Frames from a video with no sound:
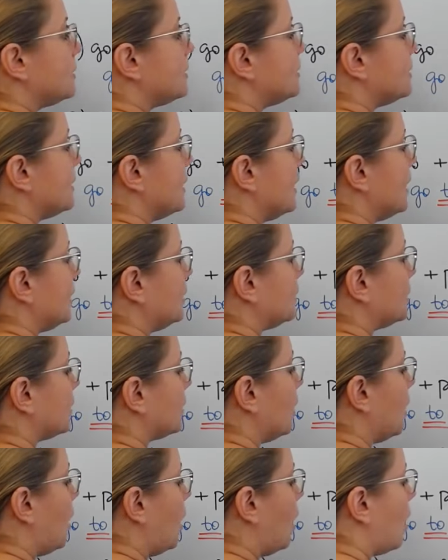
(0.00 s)
saying
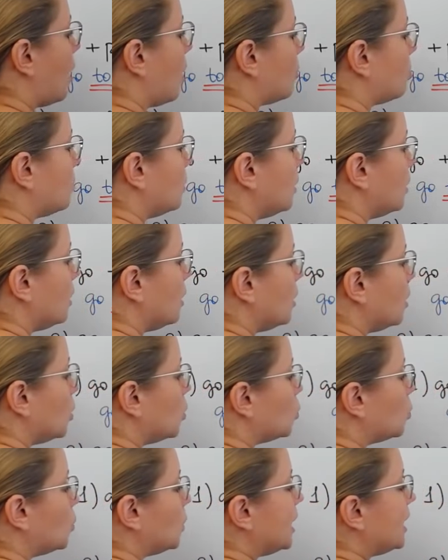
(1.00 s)
come
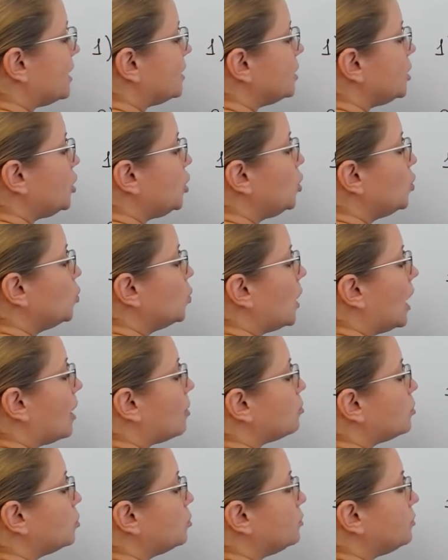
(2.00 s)
when you
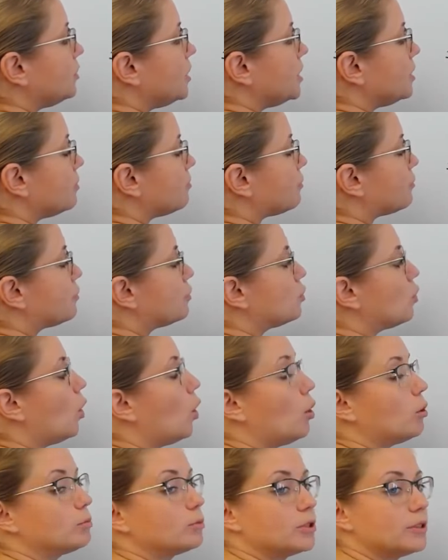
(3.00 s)
are moving
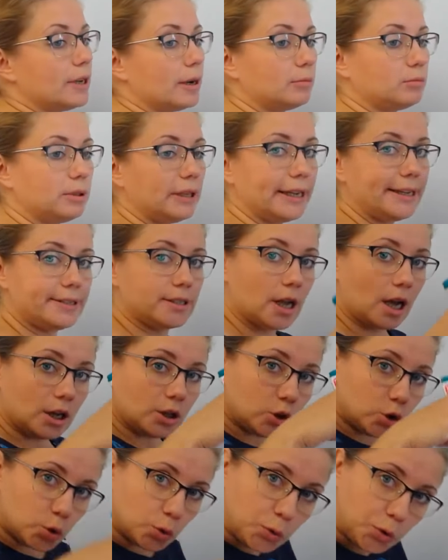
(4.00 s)
from someplace
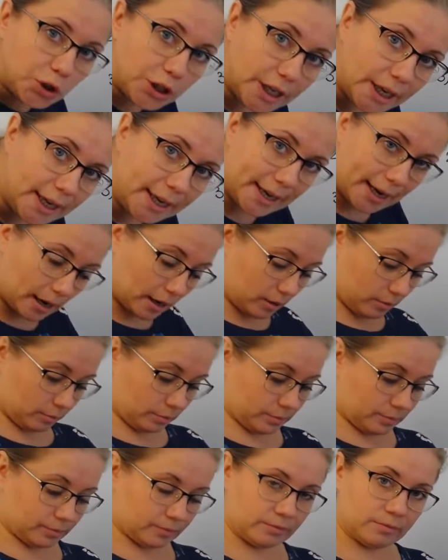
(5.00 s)
to here.
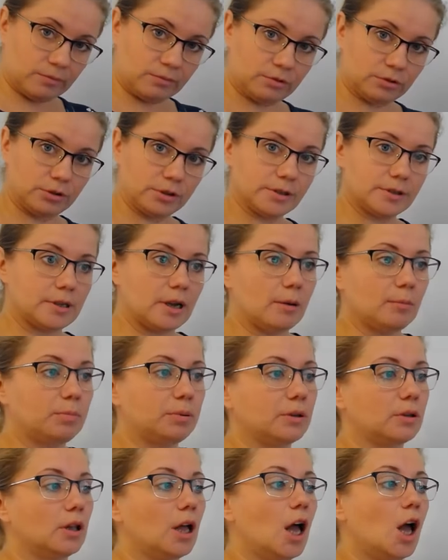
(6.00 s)
For
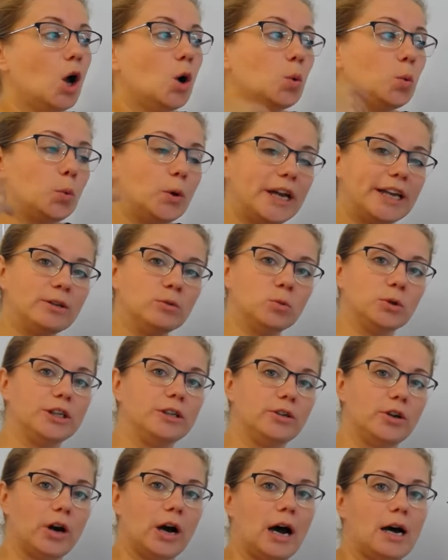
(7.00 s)
example, when will
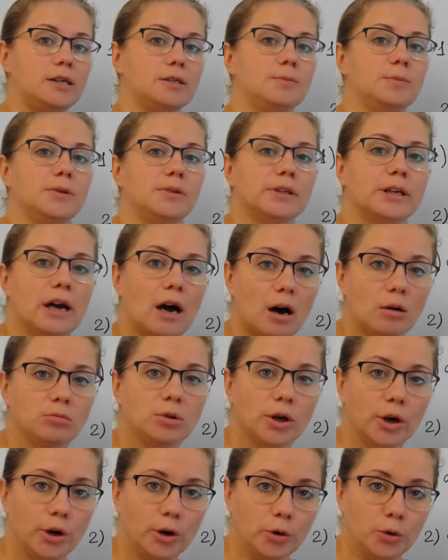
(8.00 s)
your husband come
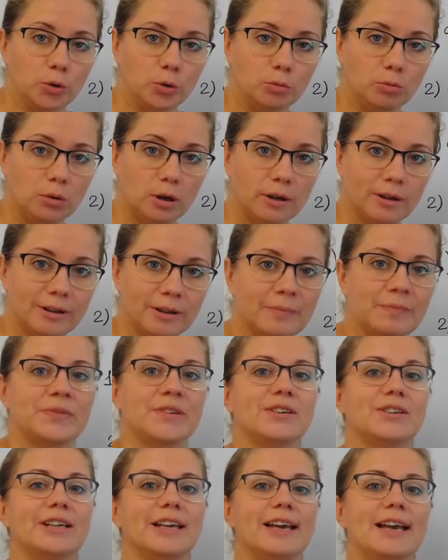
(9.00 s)
home?
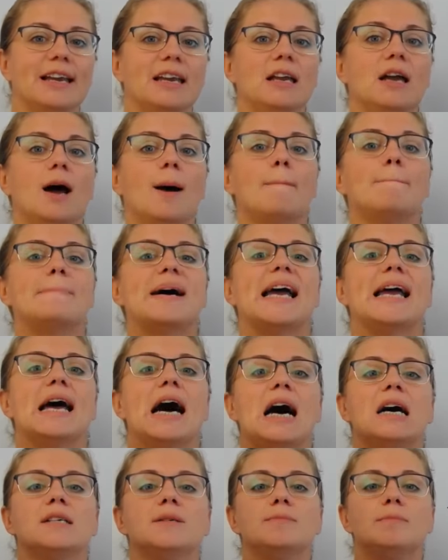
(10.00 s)
Okay, my
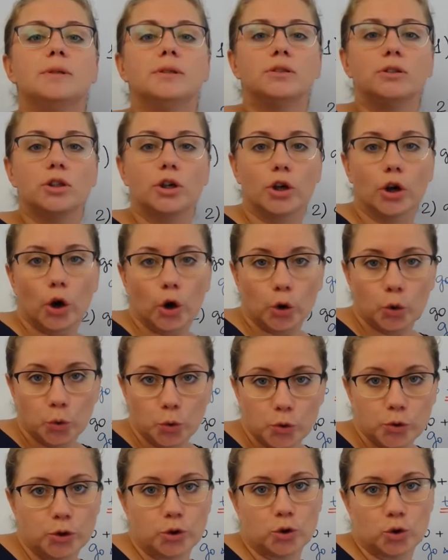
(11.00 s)
husband
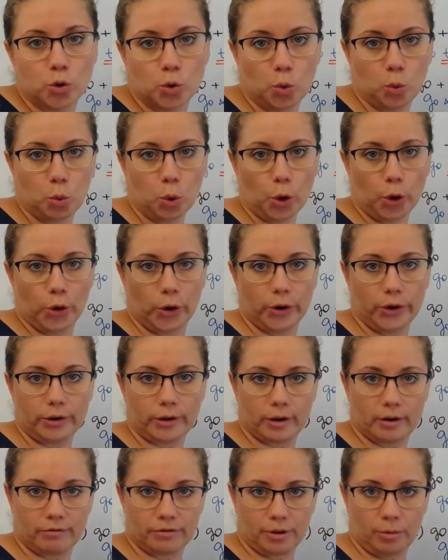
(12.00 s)
goes to work
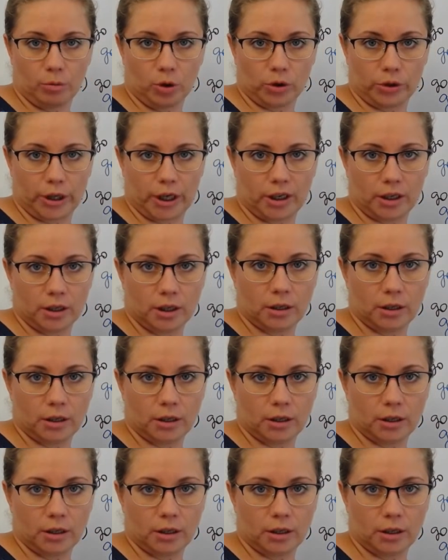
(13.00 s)
every morning.